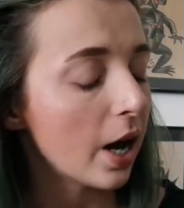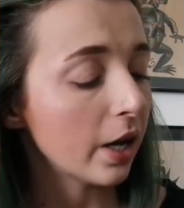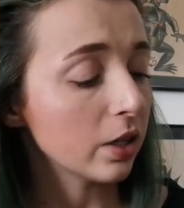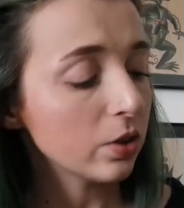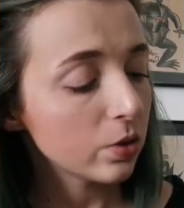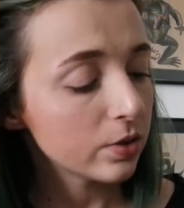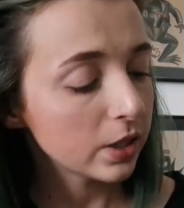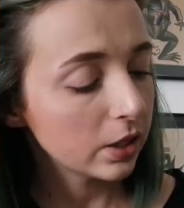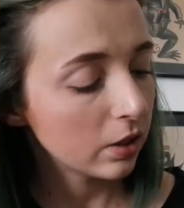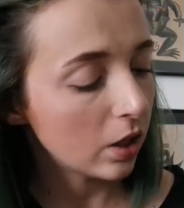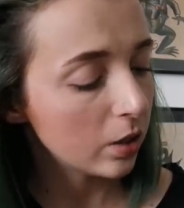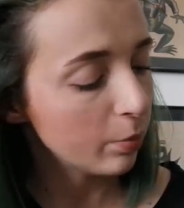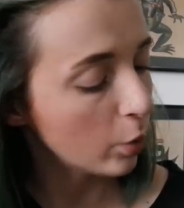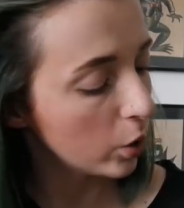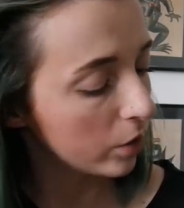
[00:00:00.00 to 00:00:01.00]
I use it
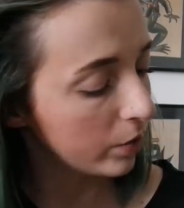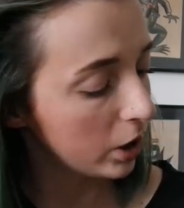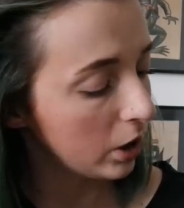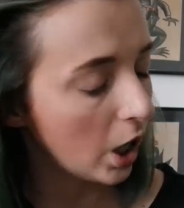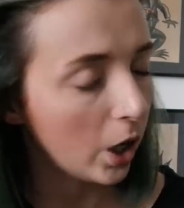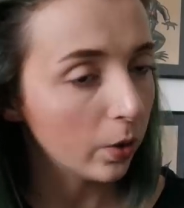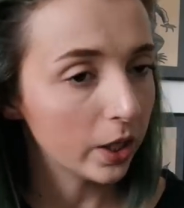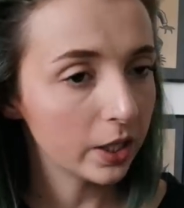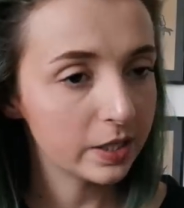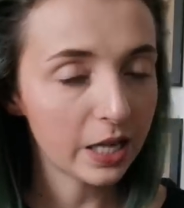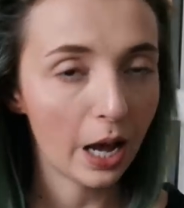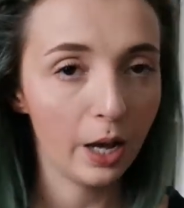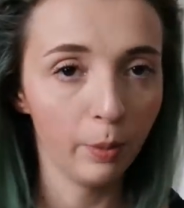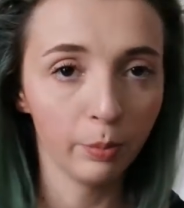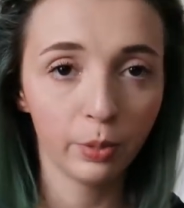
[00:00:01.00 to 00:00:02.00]
on more of a lower
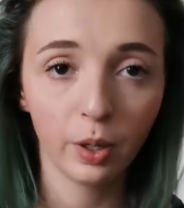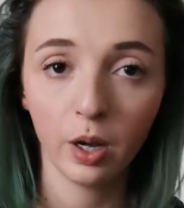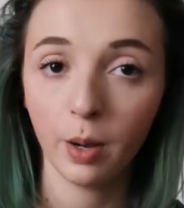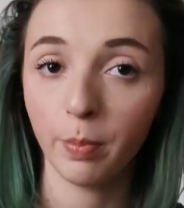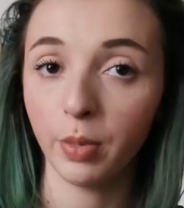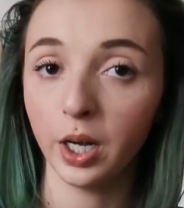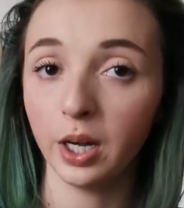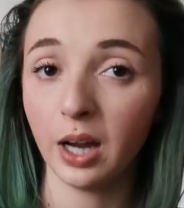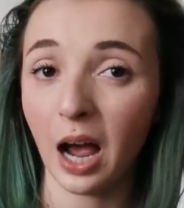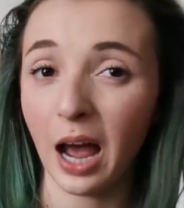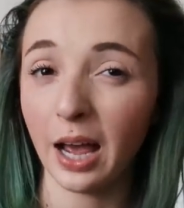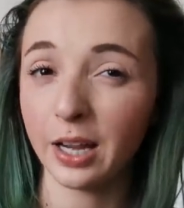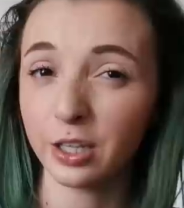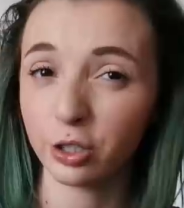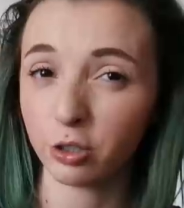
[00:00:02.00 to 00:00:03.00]
temp, but
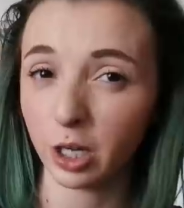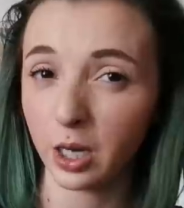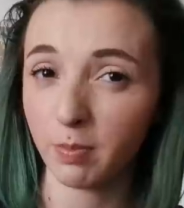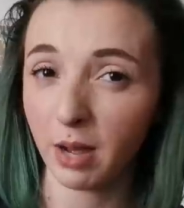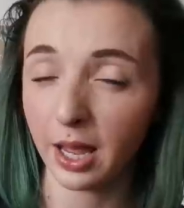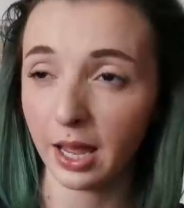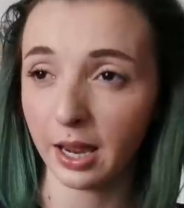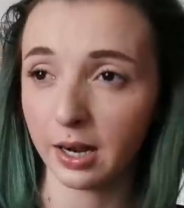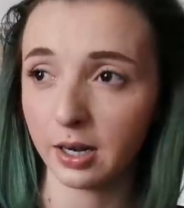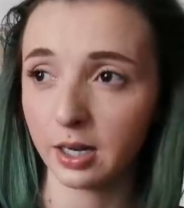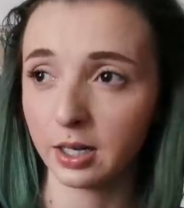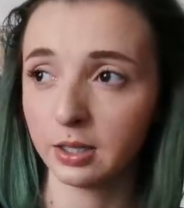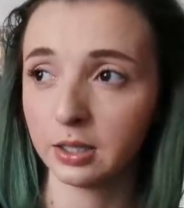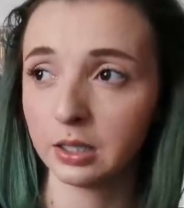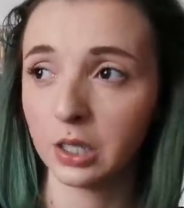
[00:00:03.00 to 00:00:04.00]
I straighten my
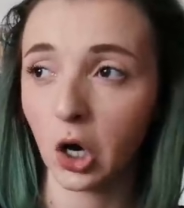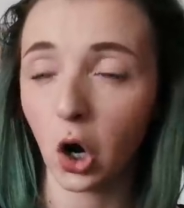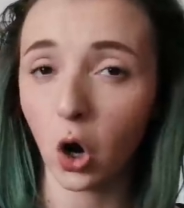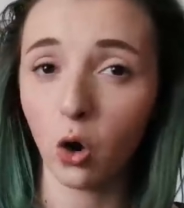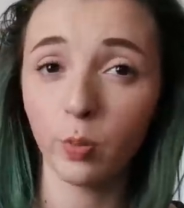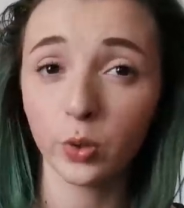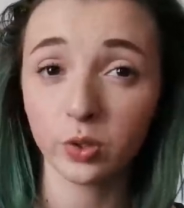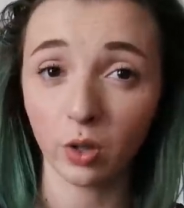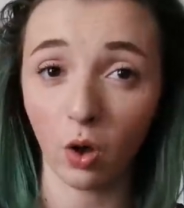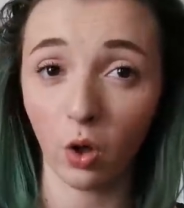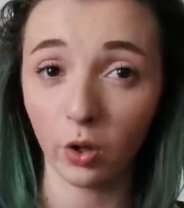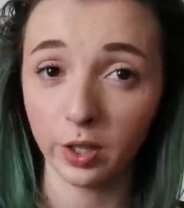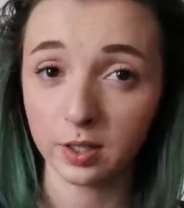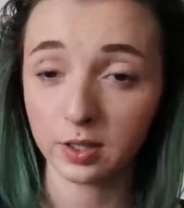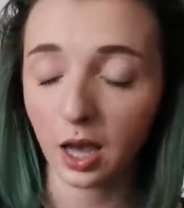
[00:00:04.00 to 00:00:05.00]
hair almost
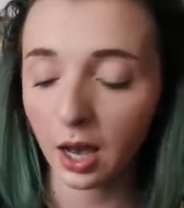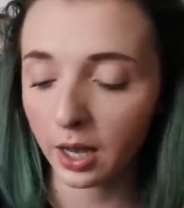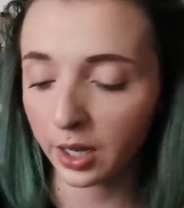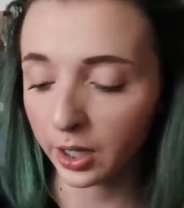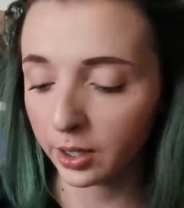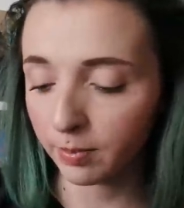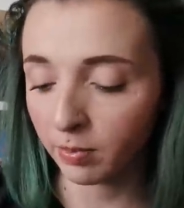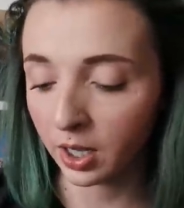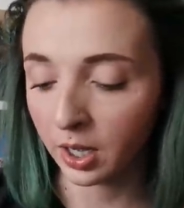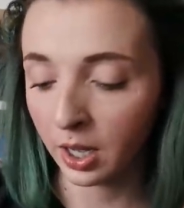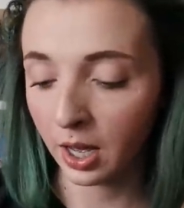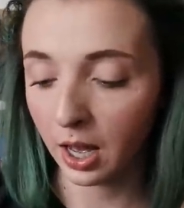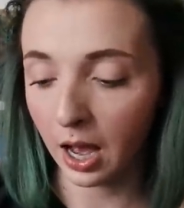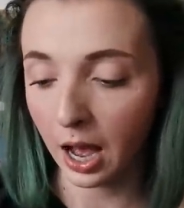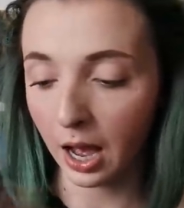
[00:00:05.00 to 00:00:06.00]
all the time
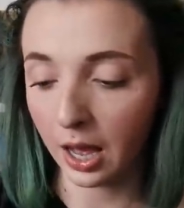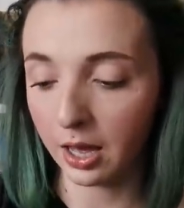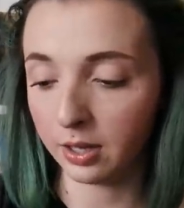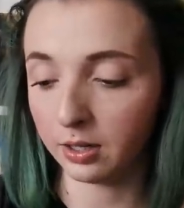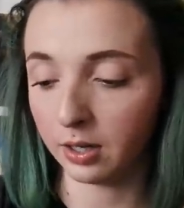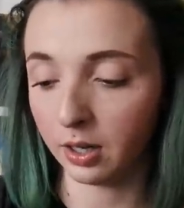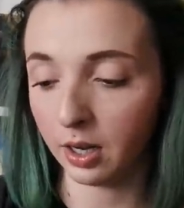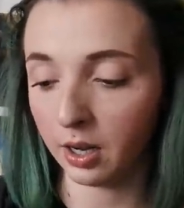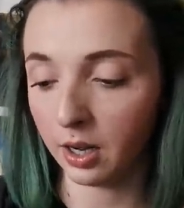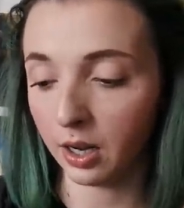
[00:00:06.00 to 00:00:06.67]
and